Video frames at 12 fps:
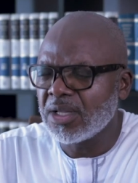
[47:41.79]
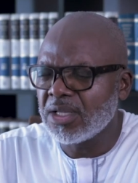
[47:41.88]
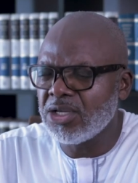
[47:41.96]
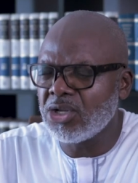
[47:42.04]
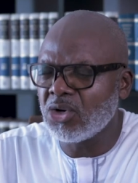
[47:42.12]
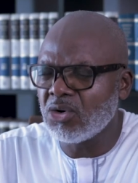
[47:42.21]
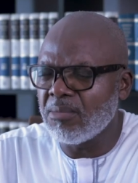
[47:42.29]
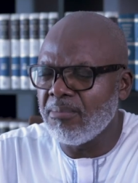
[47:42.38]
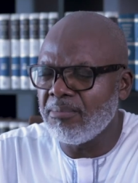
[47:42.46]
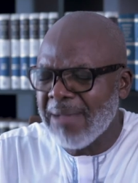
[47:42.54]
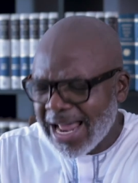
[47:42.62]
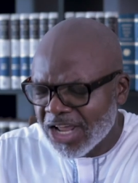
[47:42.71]
you know,
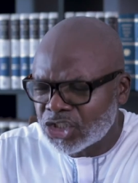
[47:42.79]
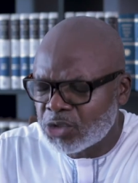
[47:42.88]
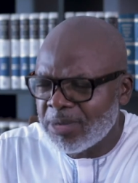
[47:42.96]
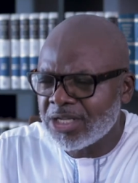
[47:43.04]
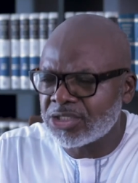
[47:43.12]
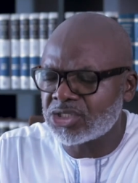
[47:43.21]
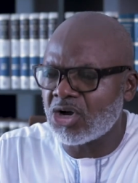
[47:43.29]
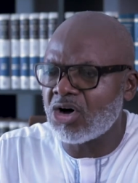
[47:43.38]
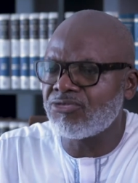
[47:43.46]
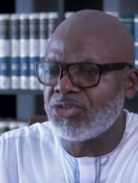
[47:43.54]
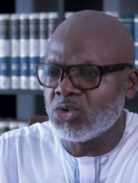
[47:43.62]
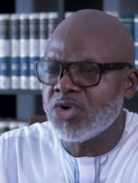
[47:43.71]
management
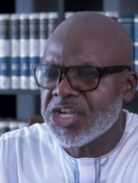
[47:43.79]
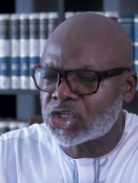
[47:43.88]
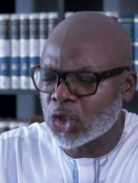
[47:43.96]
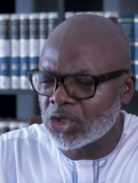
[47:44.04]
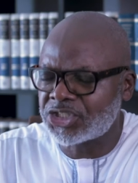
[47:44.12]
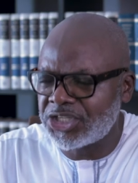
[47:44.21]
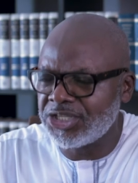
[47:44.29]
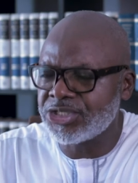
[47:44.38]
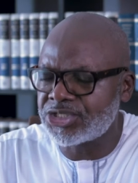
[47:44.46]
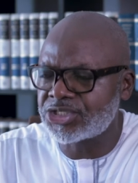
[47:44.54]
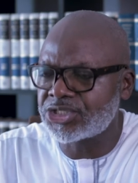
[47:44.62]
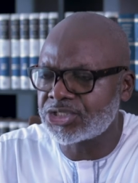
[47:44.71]
of the
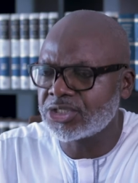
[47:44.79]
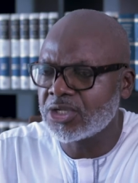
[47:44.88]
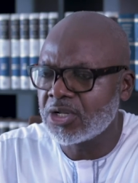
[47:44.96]
resources